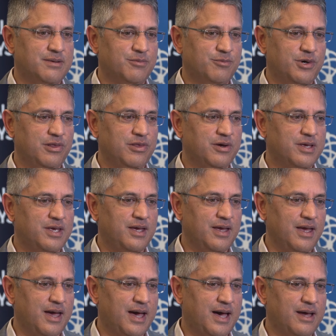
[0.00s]
we're
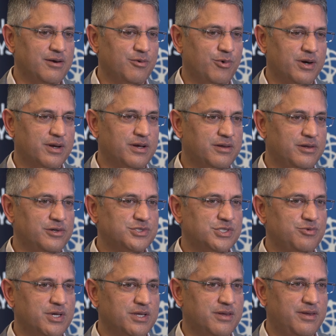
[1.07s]
looking at working
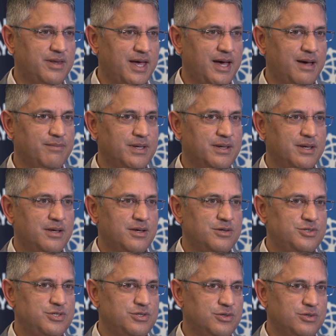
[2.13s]
closely with them
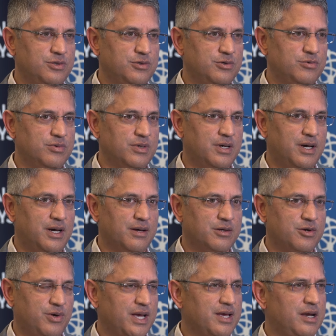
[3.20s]
to
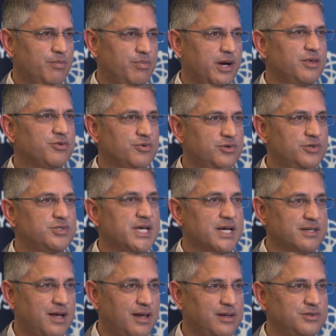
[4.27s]
create kind of breakthrough new
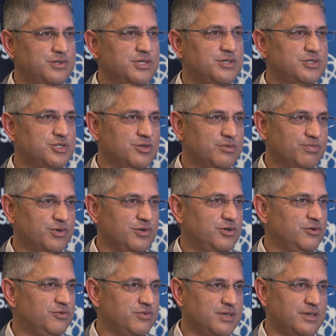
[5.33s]
technologies to
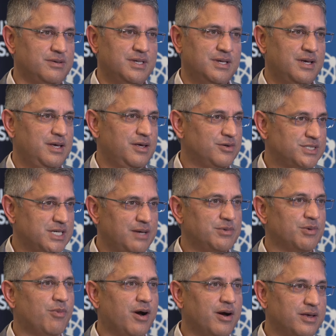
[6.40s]
improve time
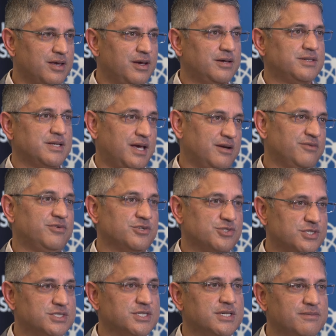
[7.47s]
to market and
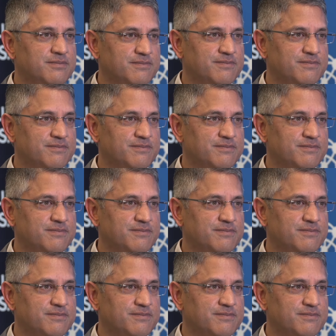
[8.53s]
efficiency.